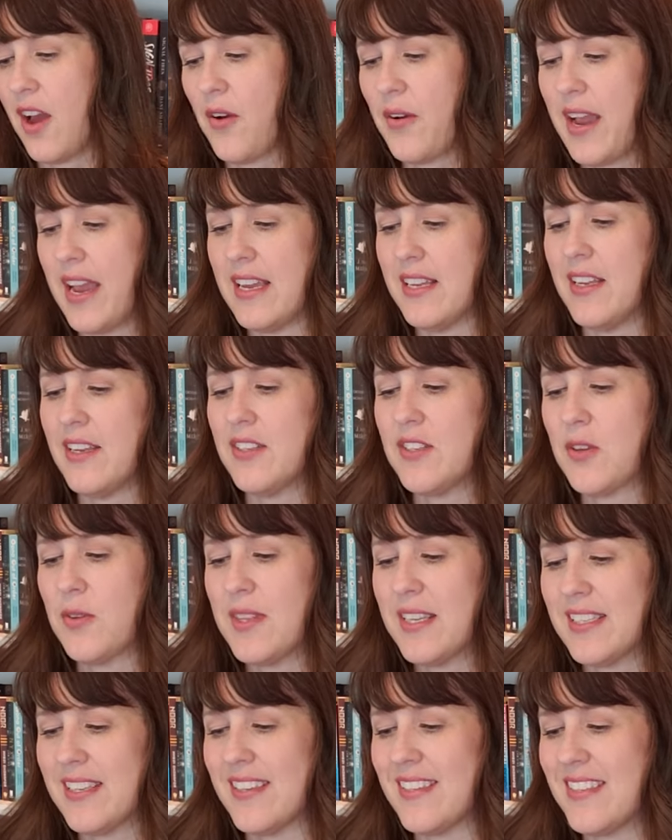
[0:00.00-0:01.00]
Okay, so
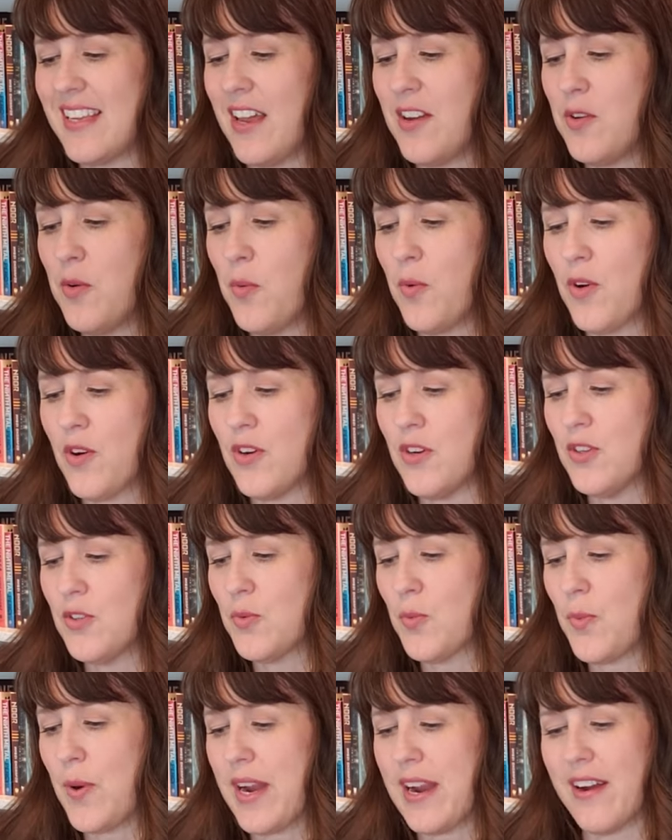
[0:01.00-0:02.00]
this is set in a
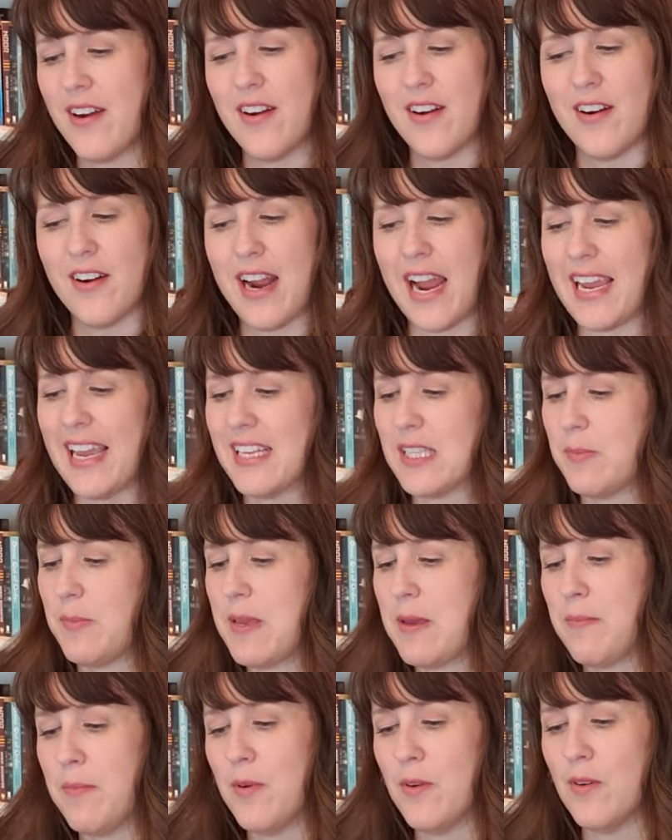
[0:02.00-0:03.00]
world where I guess
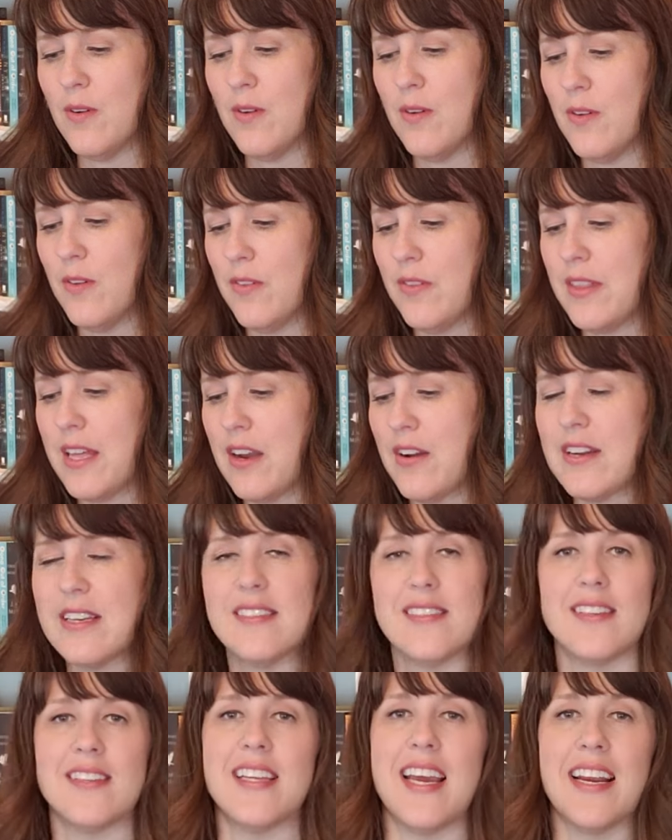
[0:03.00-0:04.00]
people, there
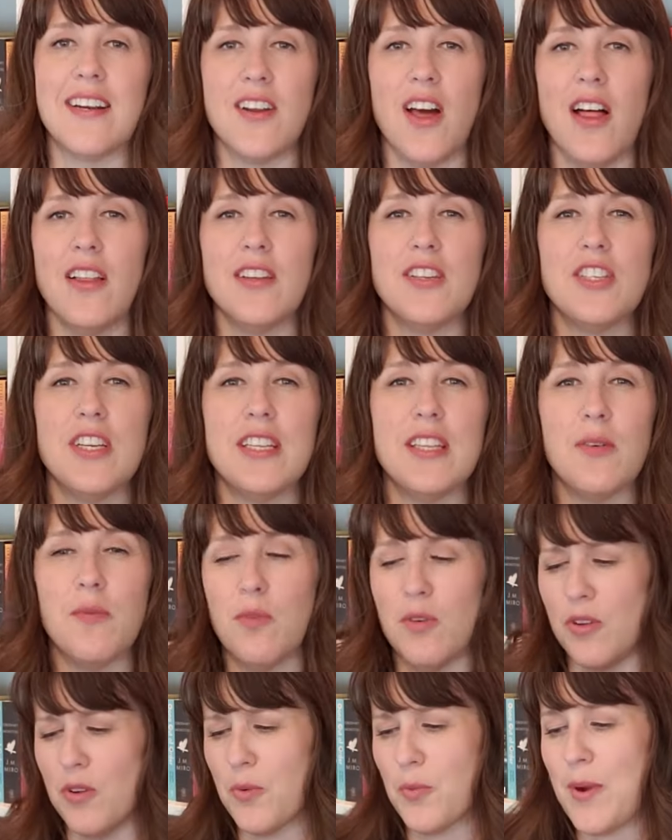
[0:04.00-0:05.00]
is a technology that
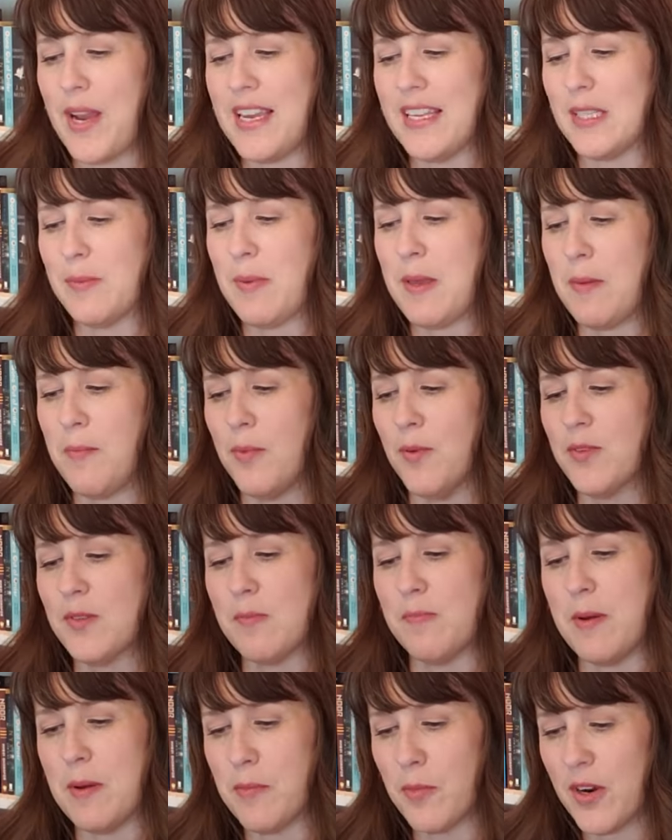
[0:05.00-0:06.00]
will erase people's
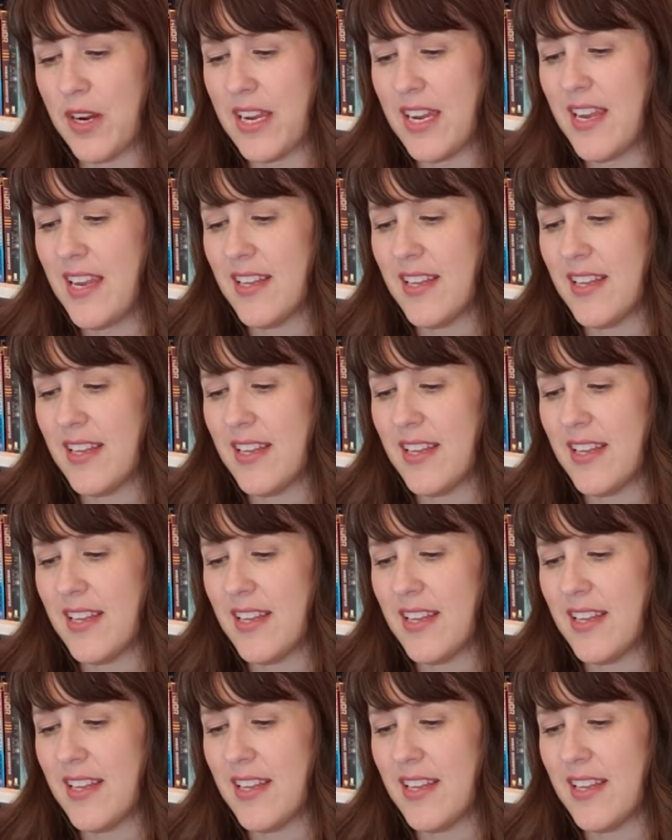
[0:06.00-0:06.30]
memory.